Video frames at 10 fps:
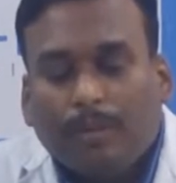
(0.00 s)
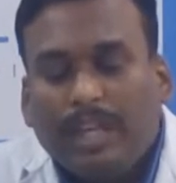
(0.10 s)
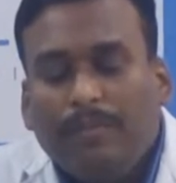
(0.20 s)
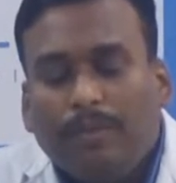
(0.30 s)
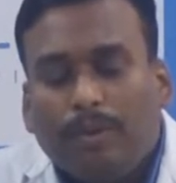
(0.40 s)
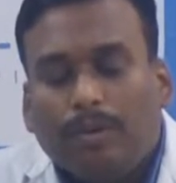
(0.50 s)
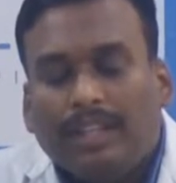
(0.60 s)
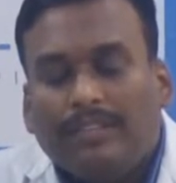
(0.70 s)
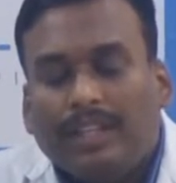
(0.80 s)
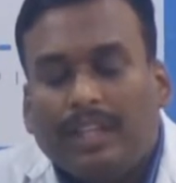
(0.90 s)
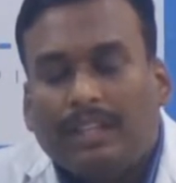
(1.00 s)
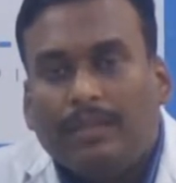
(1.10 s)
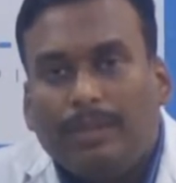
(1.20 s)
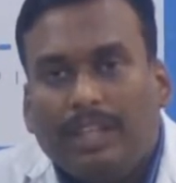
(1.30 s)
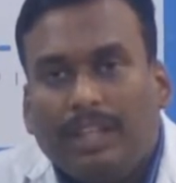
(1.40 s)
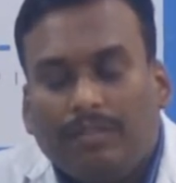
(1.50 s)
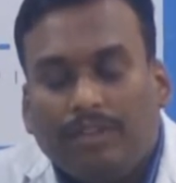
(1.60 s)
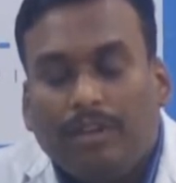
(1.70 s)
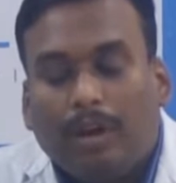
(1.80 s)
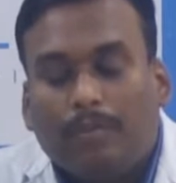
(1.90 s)
Keep photographs and other
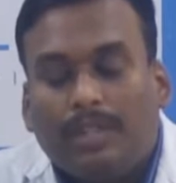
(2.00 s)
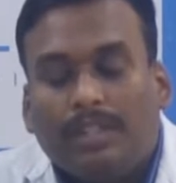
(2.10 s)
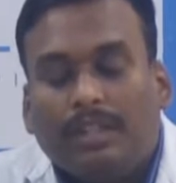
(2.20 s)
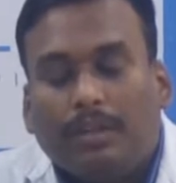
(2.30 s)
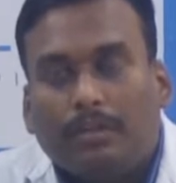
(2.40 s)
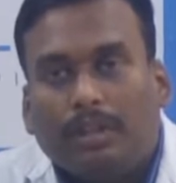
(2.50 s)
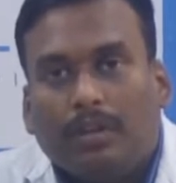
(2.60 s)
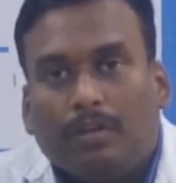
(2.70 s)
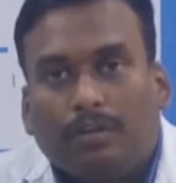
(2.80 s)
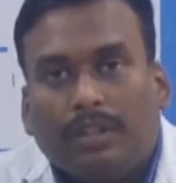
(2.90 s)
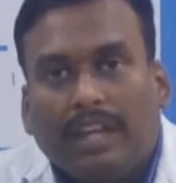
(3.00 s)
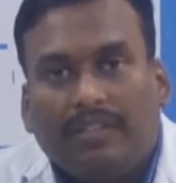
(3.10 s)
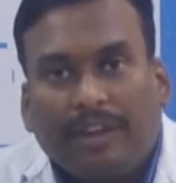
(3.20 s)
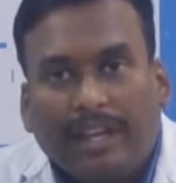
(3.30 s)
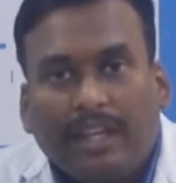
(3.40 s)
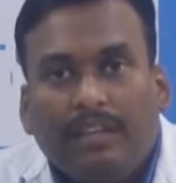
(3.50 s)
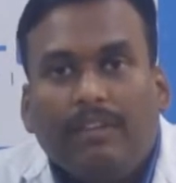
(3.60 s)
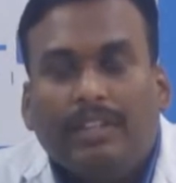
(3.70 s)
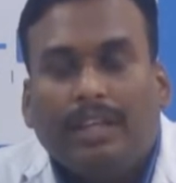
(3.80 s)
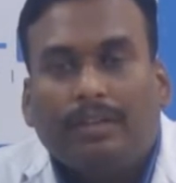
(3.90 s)
meaningful objects around the house. And finally,
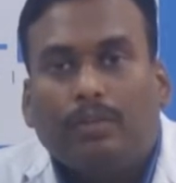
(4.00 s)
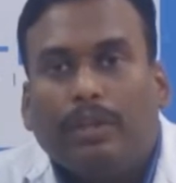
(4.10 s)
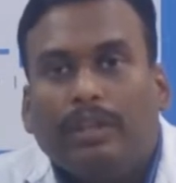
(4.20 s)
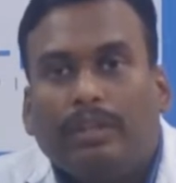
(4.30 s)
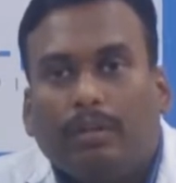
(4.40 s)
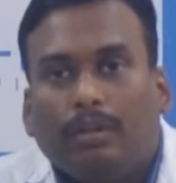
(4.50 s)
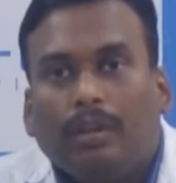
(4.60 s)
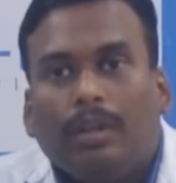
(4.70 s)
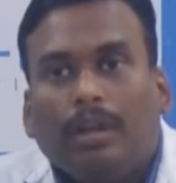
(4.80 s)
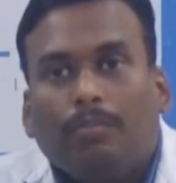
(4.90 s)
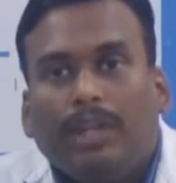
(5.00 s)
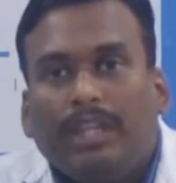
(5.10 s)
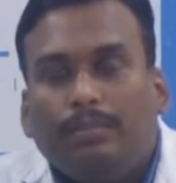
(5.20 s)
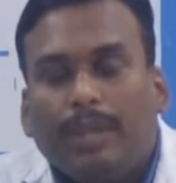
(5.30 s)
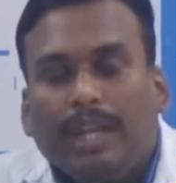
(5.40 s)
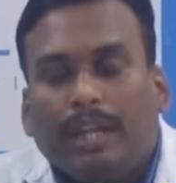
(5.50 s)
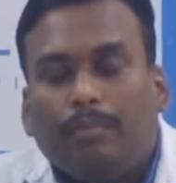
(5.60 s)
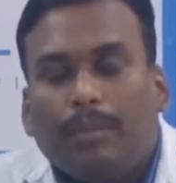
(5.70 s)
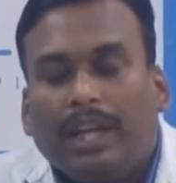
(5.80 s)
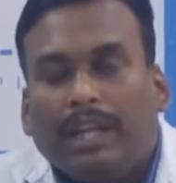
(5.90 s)
when they are going out, please make a
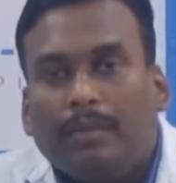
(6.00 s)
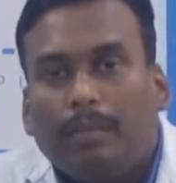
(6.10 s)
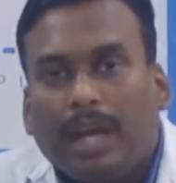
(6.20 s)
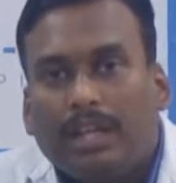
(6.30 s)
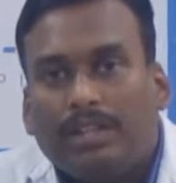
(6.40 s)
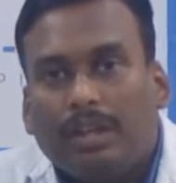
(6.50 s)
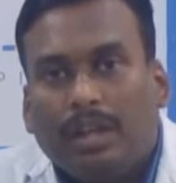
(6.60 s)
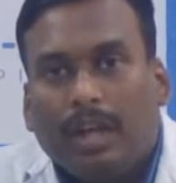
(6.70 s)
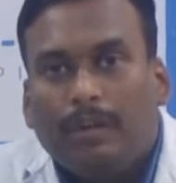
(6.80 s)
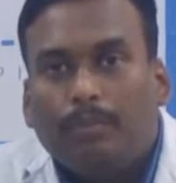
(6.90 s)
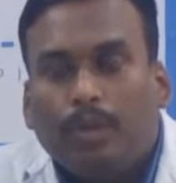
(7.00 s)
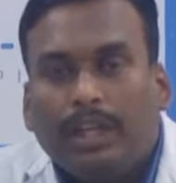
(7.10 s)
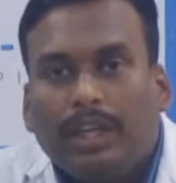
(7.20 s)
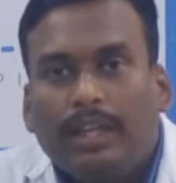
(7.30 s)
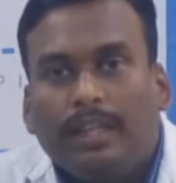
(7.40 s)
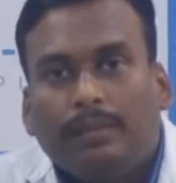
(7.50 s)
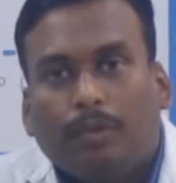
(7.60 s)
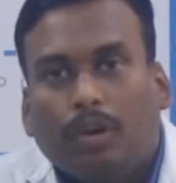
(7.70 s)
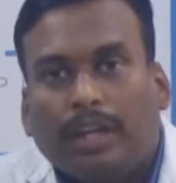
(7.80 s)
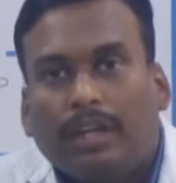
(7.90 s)
medical badge and put it in his
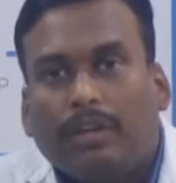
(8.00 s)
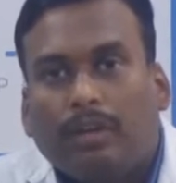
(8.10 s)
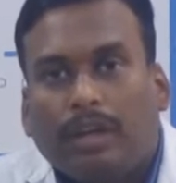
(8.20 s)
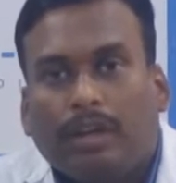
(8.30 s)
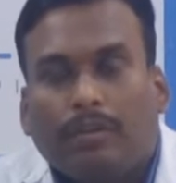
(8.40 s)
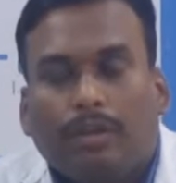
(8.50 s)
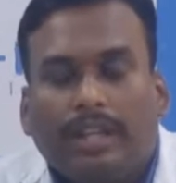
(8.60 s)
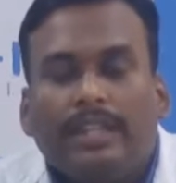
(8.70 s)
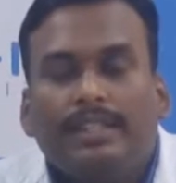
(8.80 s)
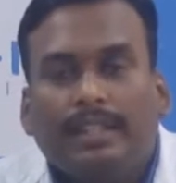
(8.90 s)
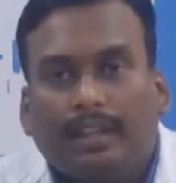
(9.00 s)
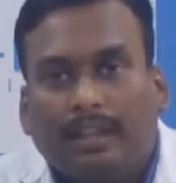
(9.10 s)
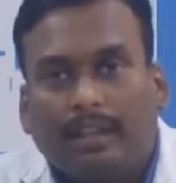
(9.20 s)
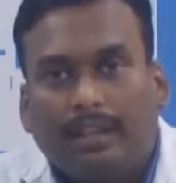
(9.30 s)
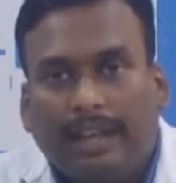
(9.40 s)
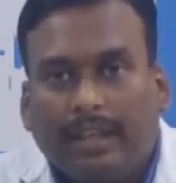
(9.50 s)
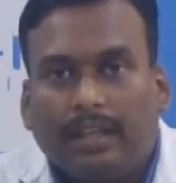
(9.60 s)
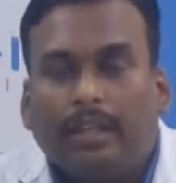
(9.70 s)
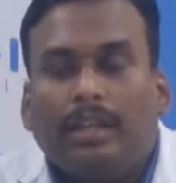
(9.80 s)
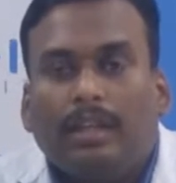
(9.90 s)
pocket or around his neck
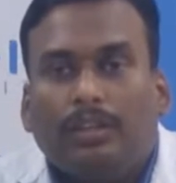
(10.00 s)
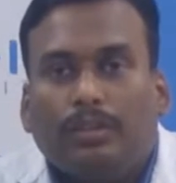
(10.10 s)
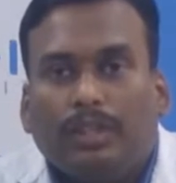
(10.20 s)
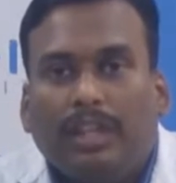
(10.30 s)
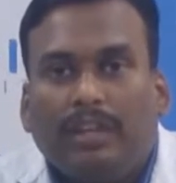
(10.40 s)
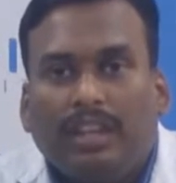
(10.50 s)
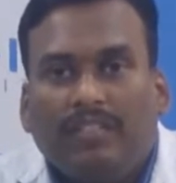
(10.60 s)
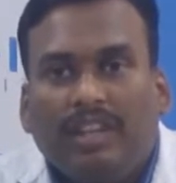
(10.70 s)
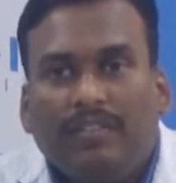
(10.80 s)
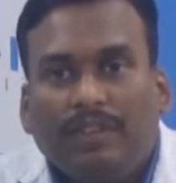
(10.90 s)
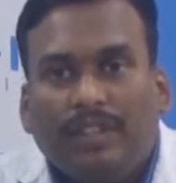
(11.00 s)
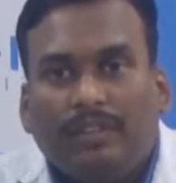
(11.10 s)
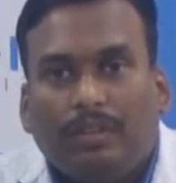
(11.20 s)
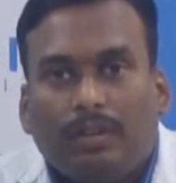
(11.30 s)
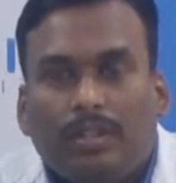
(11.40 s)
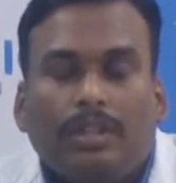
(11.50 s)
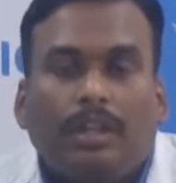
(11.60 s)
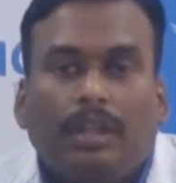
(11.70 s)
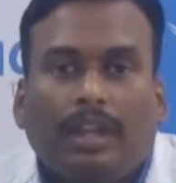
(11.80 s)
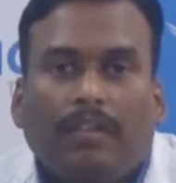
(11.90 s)
so that even if he is lost,
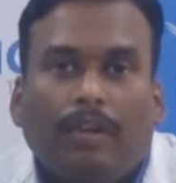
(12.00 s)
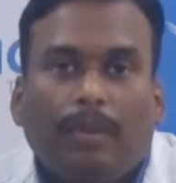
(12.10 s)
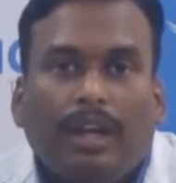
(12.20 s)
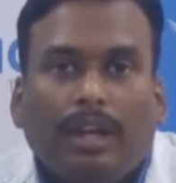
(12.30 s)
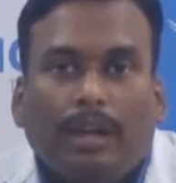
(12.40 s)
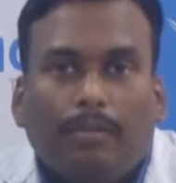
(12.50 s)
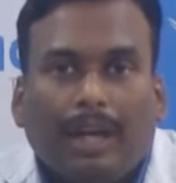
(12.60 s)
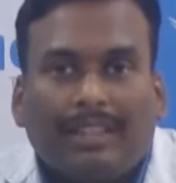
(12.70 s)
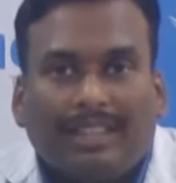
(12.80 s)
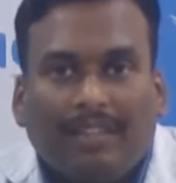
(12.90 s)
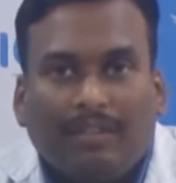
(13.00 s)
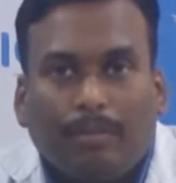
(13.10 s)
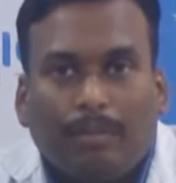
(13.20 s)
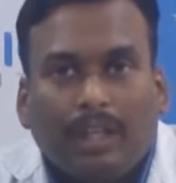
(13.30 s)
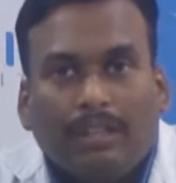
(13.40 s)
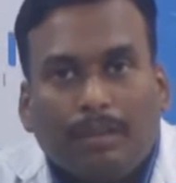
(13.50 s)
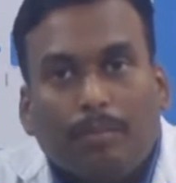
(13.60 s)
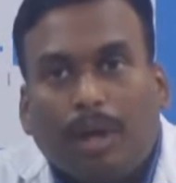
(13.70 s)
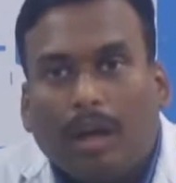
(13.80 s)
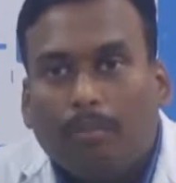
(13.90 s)
he will be returned back safely by
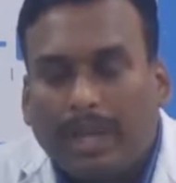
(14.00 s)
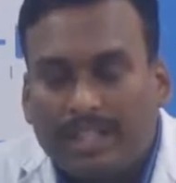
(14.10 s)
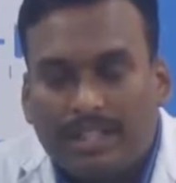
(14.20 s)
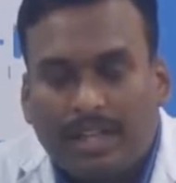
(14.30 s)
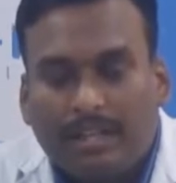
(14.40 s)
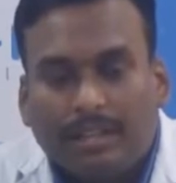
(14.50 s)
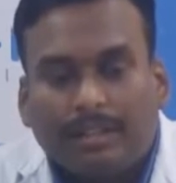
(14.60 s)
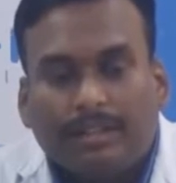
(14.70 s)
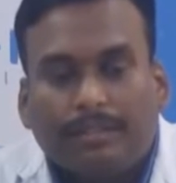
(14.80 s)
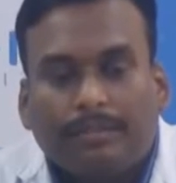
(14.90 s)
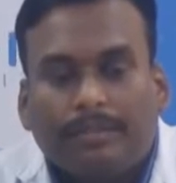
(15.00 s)
some bystanders.